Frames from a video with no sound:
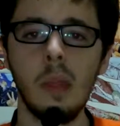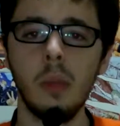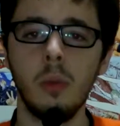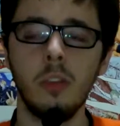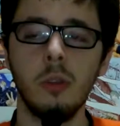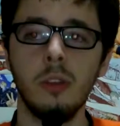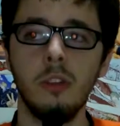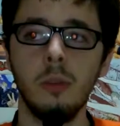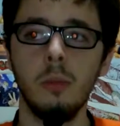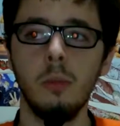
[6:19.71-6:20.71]
which was
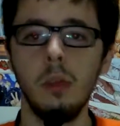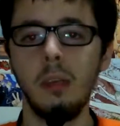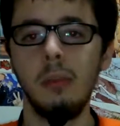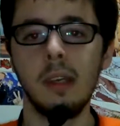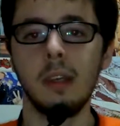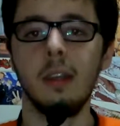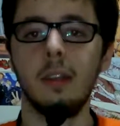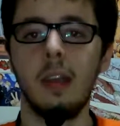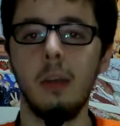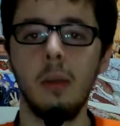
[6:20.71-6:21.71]
really big,
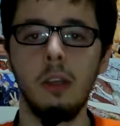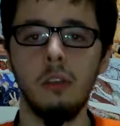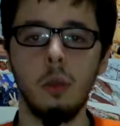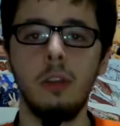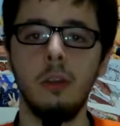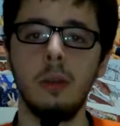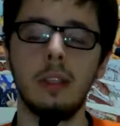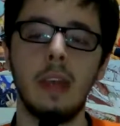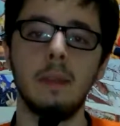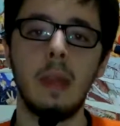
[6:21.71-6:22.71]
and I really enjoyed doing
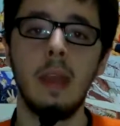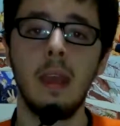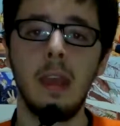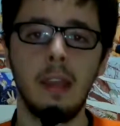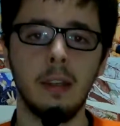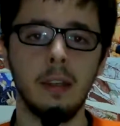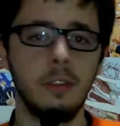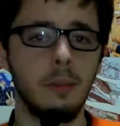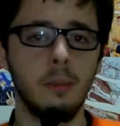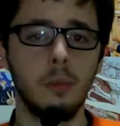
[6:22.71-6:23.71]
that. And it's
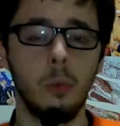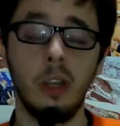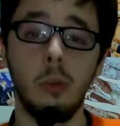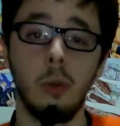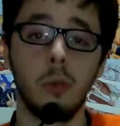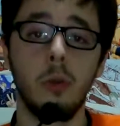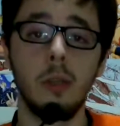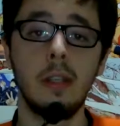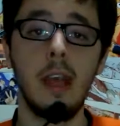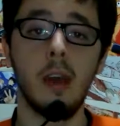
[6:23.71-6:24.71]
really what we're doing
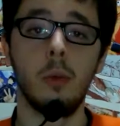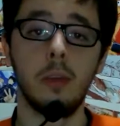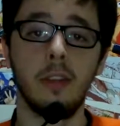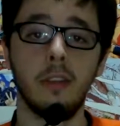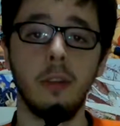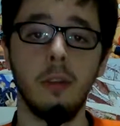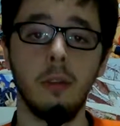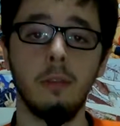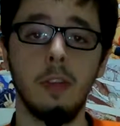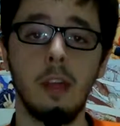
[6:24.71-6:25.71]
now with this little
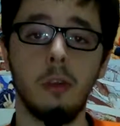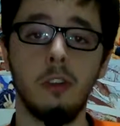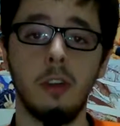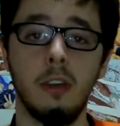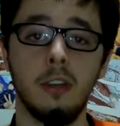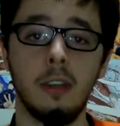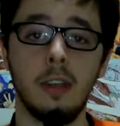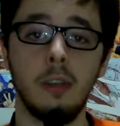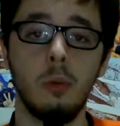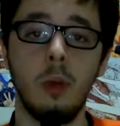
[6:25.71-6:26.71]
video series on the
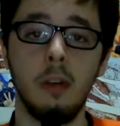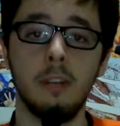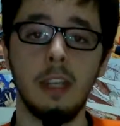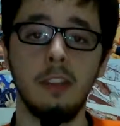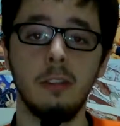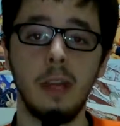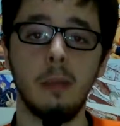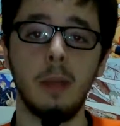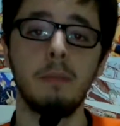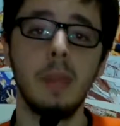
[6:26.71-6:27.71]
12 days of
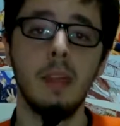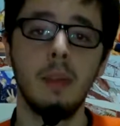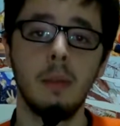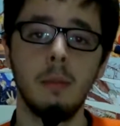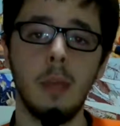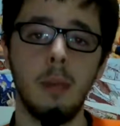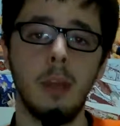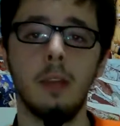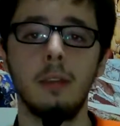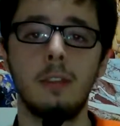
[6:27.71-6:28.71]
anime. Maybe
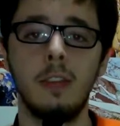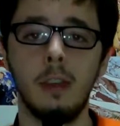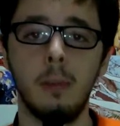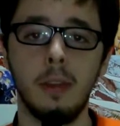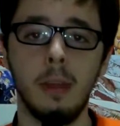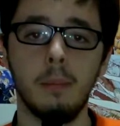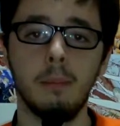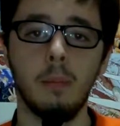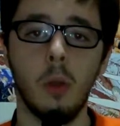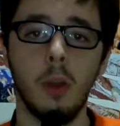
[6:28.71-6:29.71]
I'll talk about that
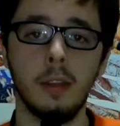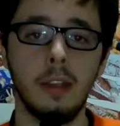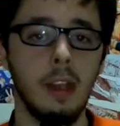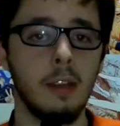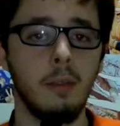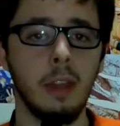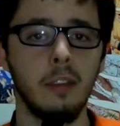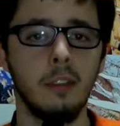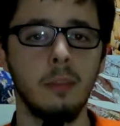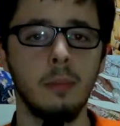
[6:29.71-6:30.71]
more at the end of
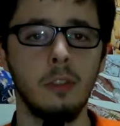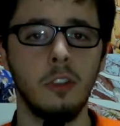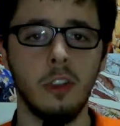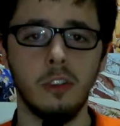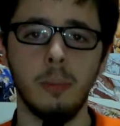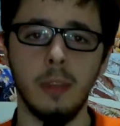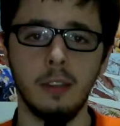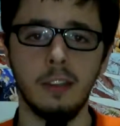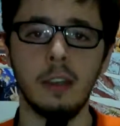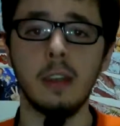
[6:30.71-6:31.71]
this, just as something
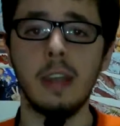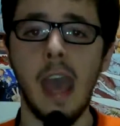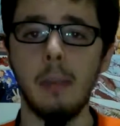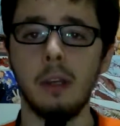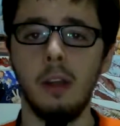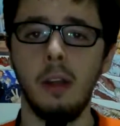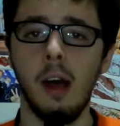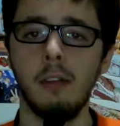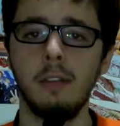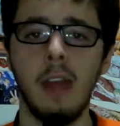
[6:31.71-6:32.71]
to cap it all
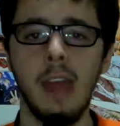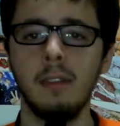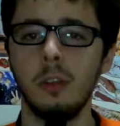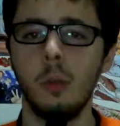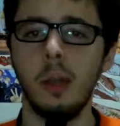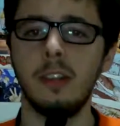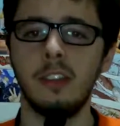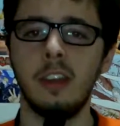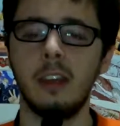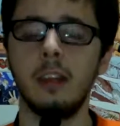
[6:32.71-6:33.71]
off. I haven't quite
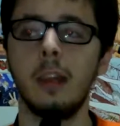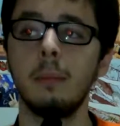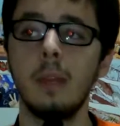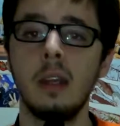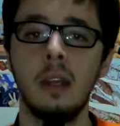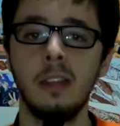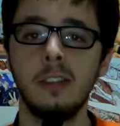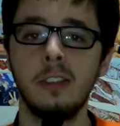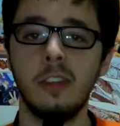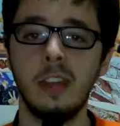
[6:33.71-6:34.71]
decided yet.
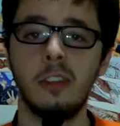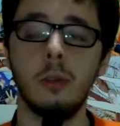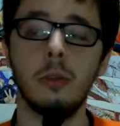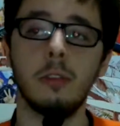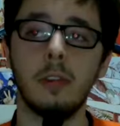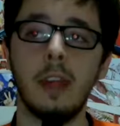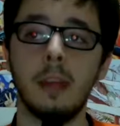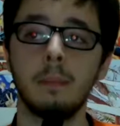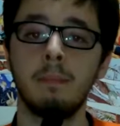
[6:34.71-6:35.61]
Stay tuned for that.